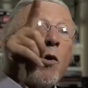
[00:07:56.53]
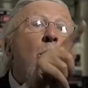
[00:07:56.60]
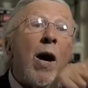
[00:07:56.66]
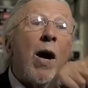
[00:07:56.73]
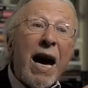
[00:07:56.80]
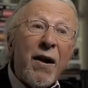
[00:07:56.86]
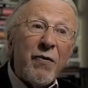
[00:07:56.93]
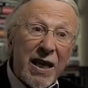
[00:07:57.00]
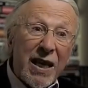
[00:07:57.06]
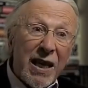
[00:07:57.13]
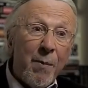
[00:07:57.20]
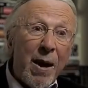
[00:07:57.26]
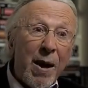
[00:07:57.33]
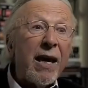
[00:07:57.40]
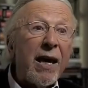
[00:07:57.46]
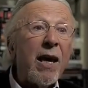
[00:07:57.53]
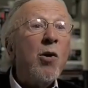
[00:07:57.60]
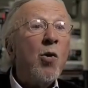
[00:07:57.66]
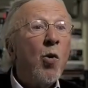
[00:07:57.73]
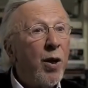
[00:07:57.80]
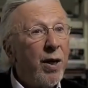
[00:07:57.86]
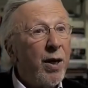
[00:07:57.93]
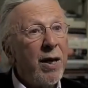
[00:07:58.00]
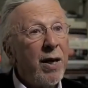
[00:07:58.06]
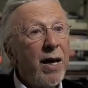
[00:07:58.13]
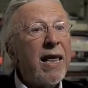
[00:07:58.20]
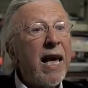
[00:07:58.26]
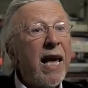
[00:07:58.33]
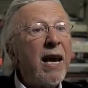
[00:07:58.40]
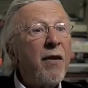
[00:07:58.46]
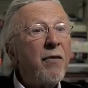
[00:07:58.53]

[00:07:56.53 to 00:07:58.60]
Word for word: who will have to come back in order that